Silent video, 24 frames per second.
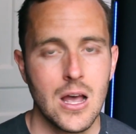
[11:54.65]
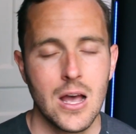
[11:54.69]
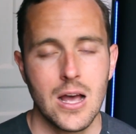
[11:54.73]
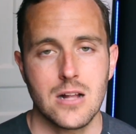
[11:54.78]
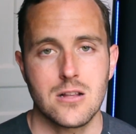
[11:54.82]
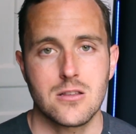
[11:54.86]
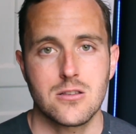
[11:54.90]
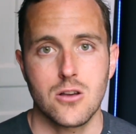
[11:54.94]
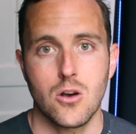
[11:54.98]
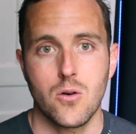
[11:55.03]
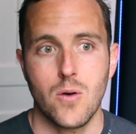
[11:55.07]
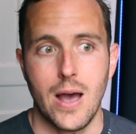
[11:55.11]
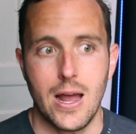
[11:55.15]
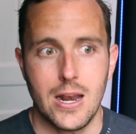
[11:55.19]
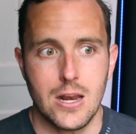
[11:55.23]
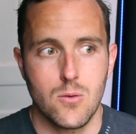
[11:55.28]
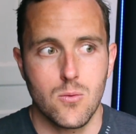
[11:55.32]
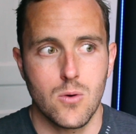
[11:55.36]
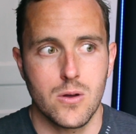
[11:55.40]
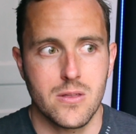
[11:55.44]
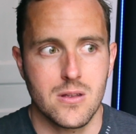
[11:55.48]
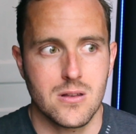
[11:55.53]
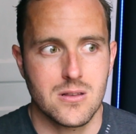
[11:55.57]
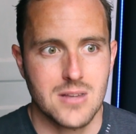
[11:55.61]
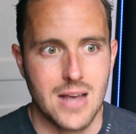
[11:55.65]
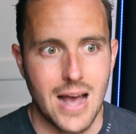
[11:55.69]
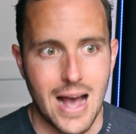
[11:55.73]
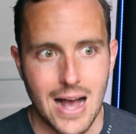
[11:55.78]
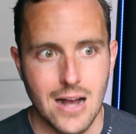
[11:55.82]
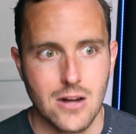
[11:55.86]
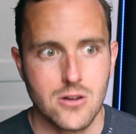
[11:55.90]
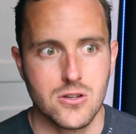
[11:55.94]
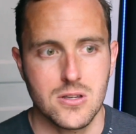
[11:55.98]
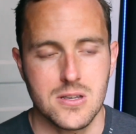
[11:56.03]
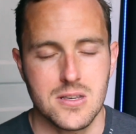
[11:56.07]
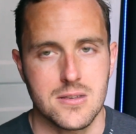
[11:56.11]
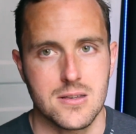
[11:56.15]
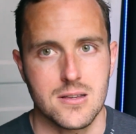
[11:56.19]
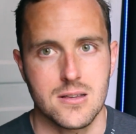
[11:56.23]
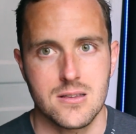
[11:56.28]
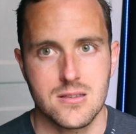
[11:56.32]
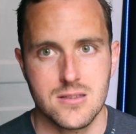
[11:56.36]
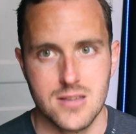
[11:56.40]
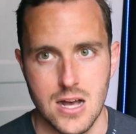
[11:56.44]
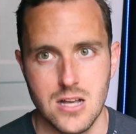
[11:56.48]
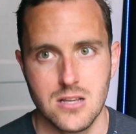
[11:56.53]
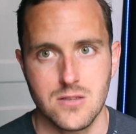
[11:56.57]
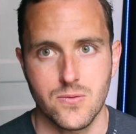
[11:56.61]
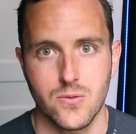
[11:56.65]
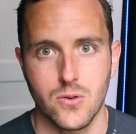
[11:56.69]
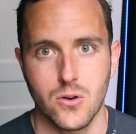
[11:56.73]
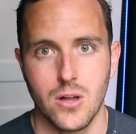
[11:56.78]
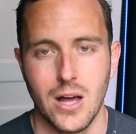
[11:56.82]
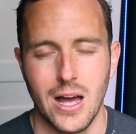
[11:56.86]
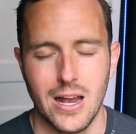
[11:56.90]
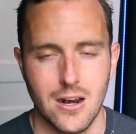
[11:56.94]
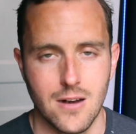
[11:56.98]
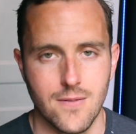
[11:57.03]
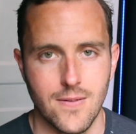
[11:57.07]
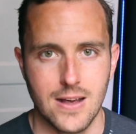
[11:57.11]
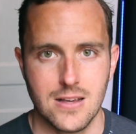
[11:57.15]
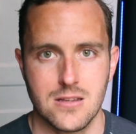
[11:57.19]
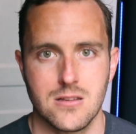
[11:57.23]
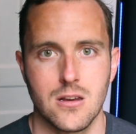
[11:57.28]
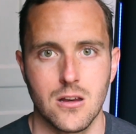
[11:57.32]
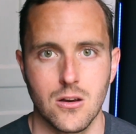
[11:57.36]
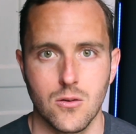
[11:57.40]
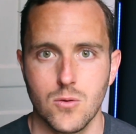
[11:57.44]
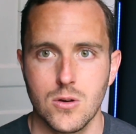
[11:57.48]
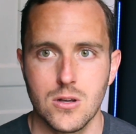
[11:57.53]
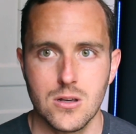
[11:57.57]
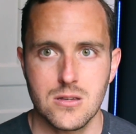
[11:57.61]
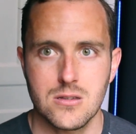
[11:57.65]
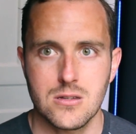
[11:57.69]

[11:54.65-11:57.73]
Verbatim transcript: And so, anyone that's actually successful at investing in real